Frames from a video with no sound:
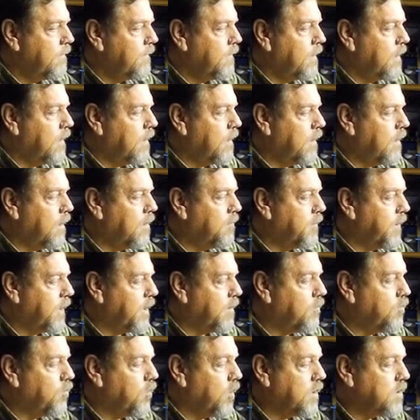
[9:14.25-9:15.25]
But
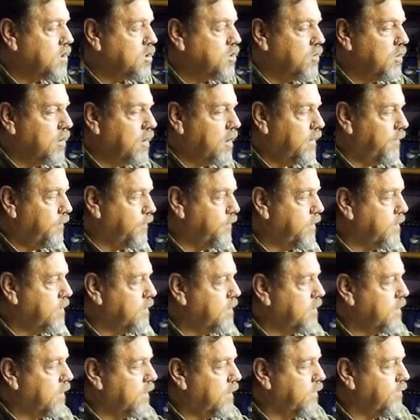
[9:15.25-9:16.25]
I'm quite sure
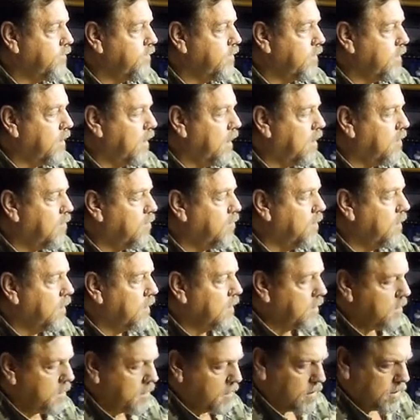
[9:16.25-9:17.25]
after that
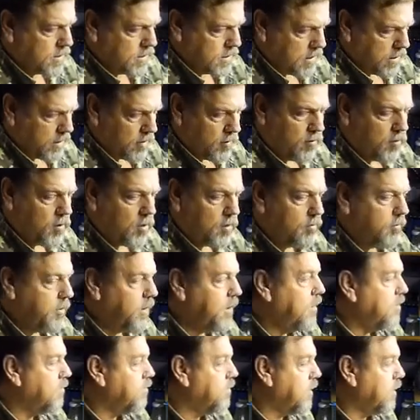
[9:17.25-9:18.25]
work, this gun will
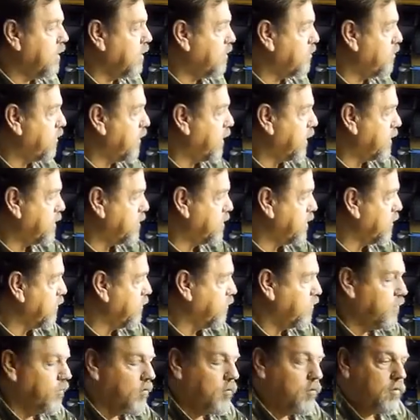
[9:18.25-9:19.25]
be in my collection
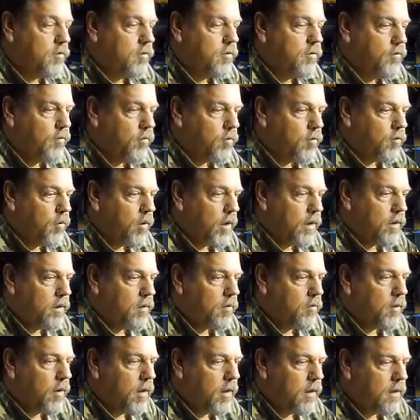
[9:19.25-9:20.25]
for quite
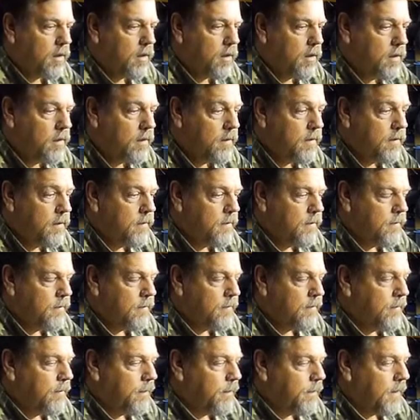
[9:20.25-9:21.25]
a while.
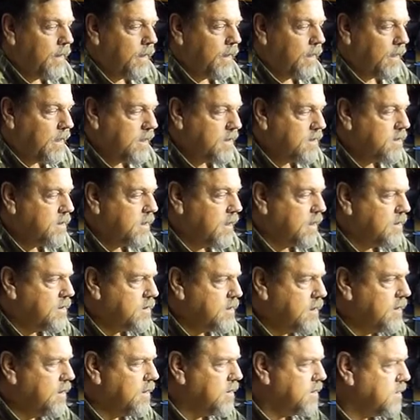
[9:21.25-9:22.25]
It is
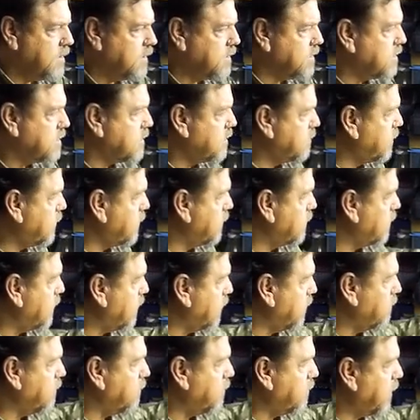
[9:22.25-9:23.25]
nicely adjustable.
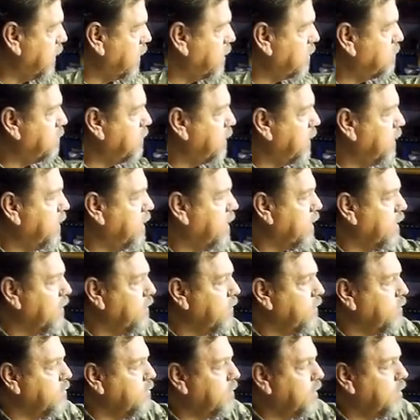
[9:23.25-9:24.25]
I might play
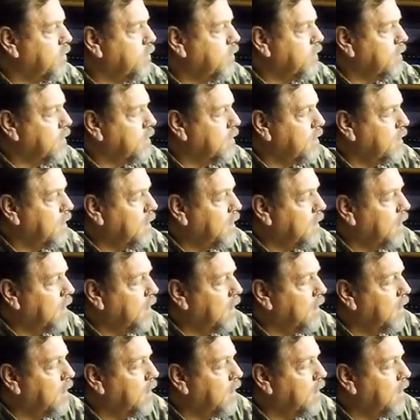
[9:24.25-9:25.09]
around a bit with the